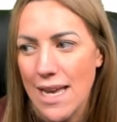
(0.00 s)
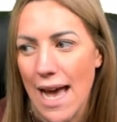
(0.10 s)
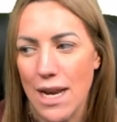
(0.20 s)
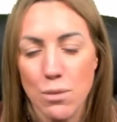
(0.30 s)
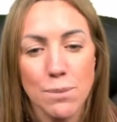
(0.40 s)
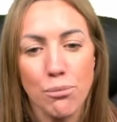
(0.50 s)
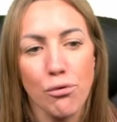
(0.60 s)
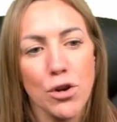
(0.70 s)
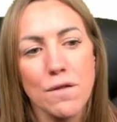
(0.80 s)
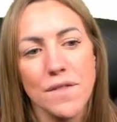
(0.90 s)
and it was
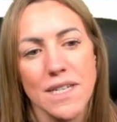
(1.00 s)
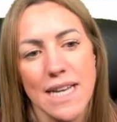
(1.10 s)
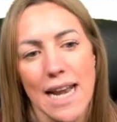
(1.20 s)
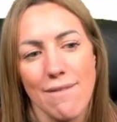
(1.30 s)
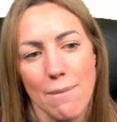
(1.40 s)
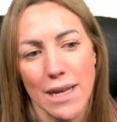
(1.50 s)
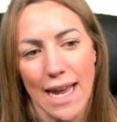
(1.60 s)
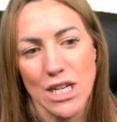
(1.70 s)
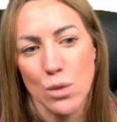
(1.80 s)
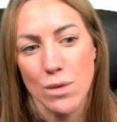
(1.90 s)
proved that DNA
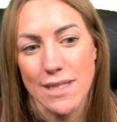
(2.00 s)
replication was